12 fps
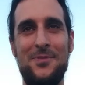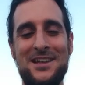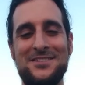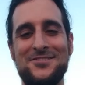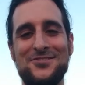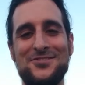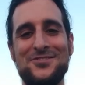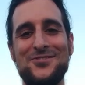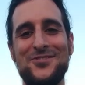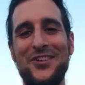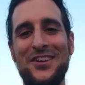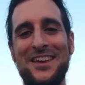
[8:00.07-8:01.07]
back to the
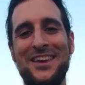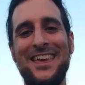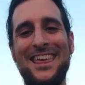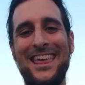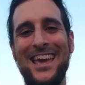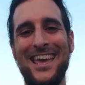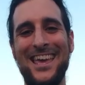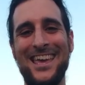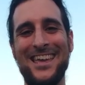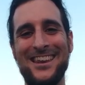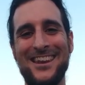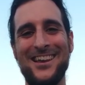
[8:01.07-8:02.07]
story.
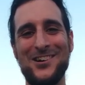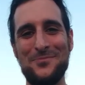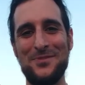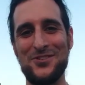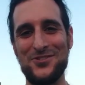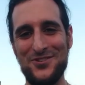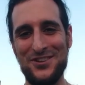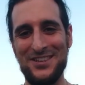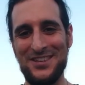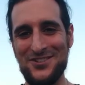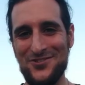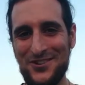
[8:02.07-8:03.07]
Hope you're
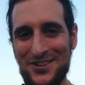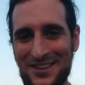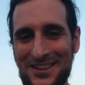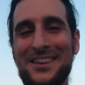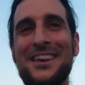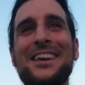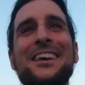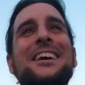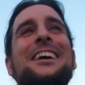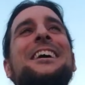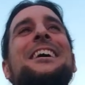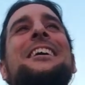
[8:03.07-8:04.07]
enjoying it.
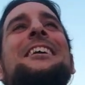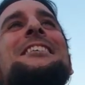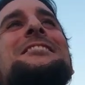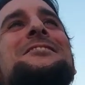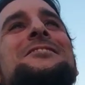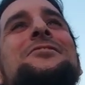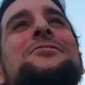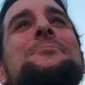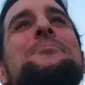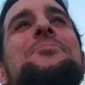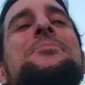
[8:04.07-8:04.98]
So,